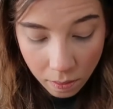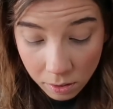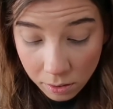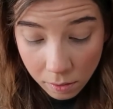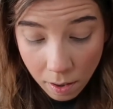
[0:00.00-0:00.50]

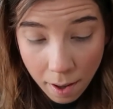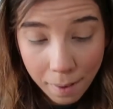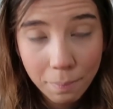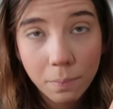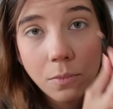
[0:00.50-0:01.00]
this
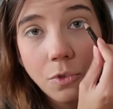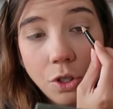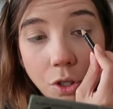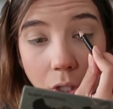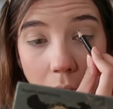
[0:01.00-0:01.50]
time
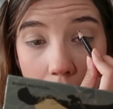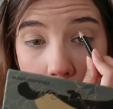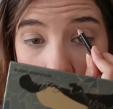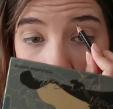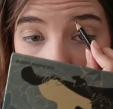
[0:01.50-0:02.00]

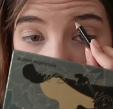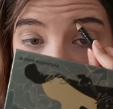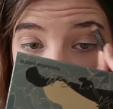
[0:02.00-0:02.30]
she